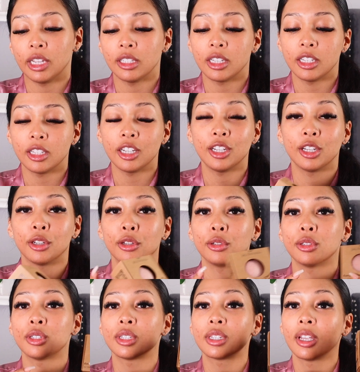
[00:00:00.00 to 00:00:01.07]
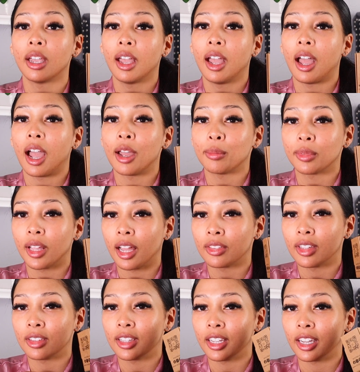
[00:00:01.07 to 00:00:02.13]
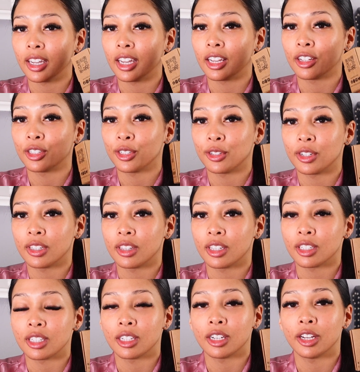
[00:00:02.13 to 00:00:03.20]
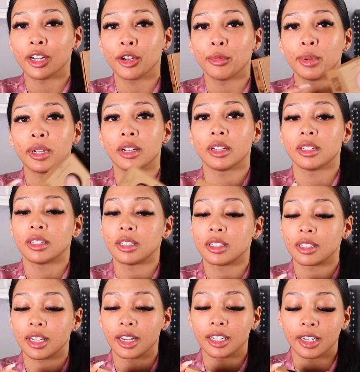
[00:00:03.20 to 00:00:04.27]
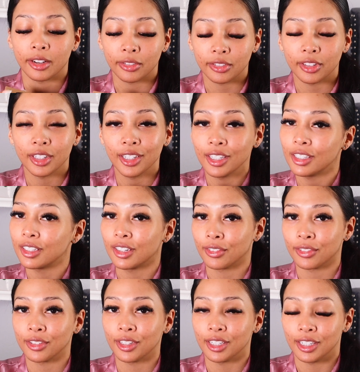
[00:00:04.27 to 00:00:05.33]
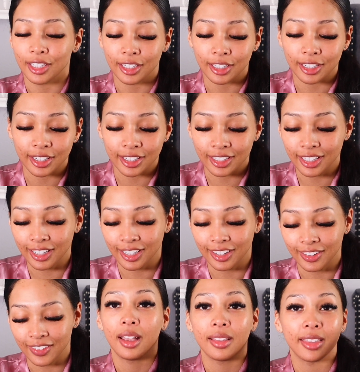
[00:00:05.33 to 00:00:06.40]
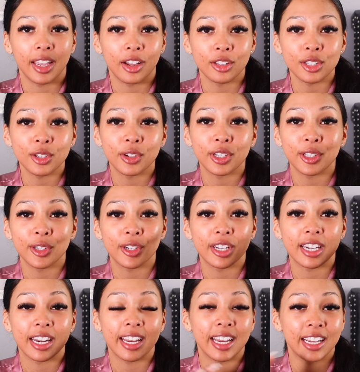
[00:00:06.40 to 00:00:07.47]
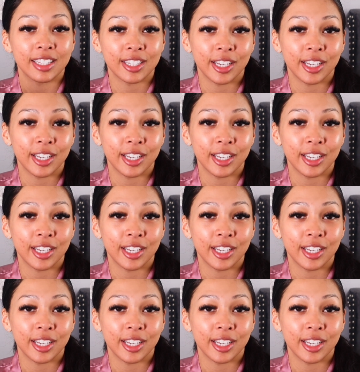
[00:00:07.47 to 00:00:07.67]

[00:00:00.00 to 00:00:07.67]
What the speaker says: easy to use. I'm glad that they included this in here because I definitely needed it. They also included a hand